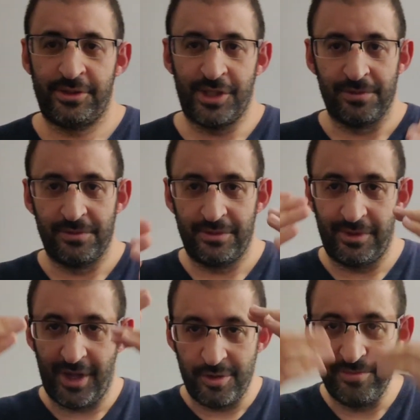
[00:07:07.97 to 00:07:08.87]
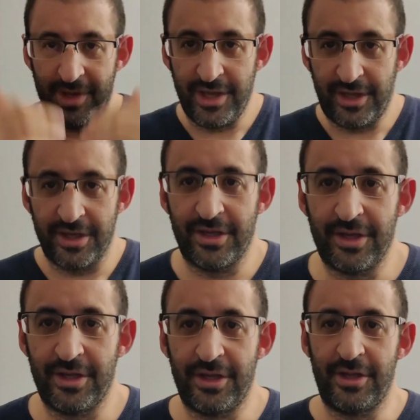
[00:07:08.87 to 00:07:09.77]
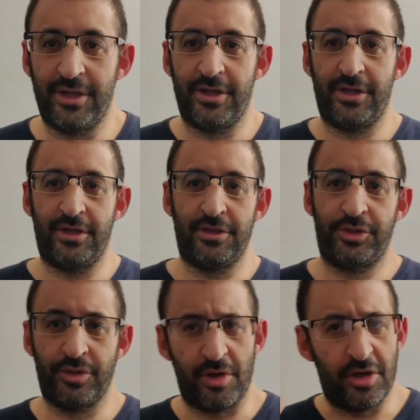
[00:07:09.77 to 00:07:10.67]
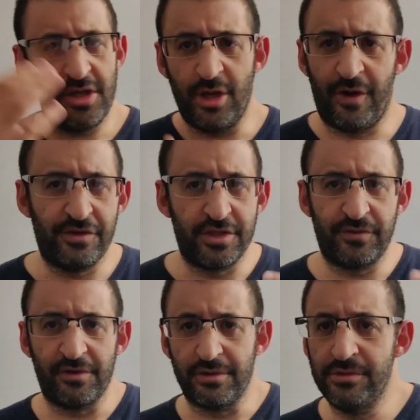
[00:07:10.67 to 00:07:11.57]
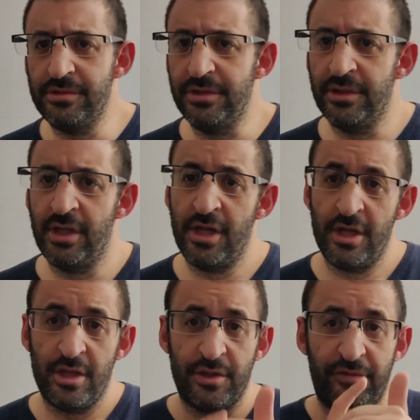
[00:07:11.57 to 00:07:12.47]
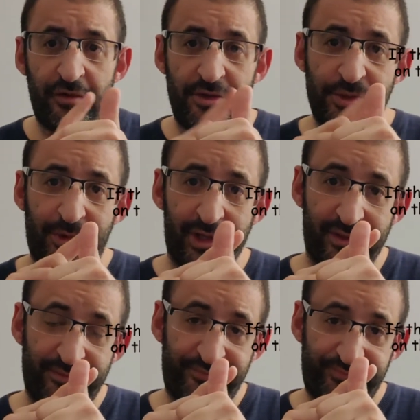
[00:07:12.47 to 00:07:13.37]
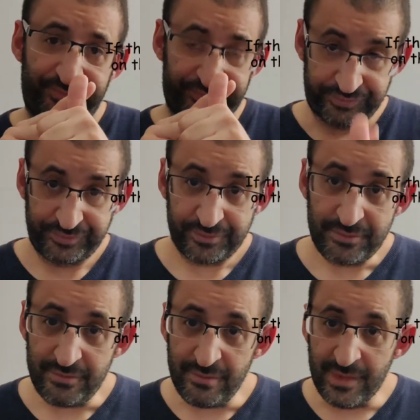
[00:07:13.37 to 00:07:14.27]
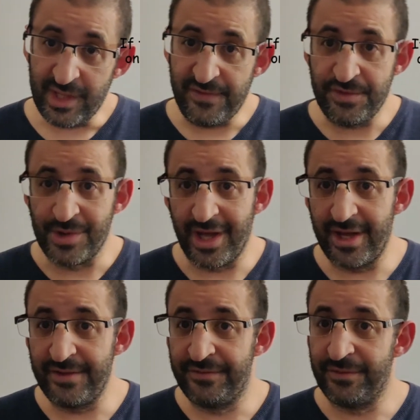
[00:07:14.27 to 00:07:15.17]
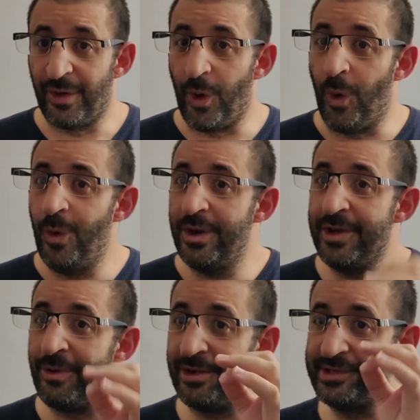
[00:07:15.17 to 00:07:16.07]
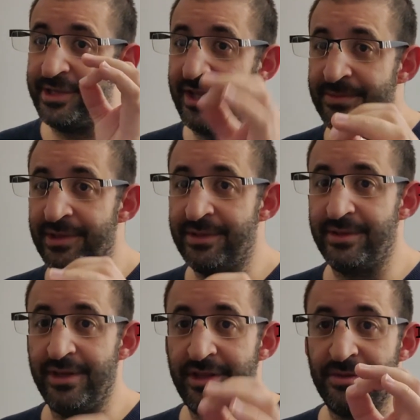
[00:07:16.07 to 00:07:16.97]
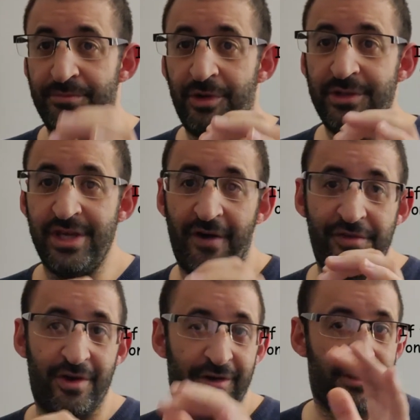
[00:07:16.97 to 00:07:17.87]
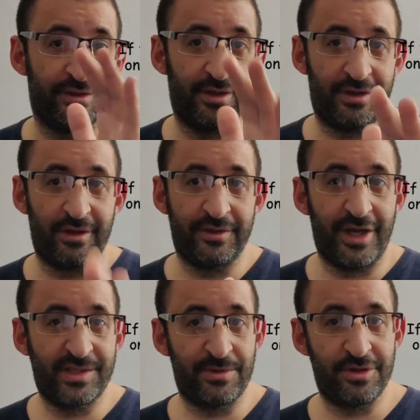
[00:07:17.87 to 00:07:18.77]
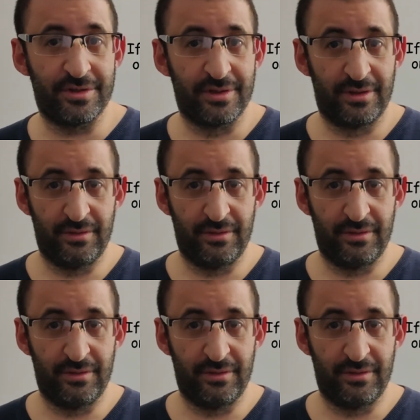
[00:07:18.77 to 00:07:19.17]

So I will make a summary of this 4 rule. First one, if you have only one statement in the body of your Lambda expression,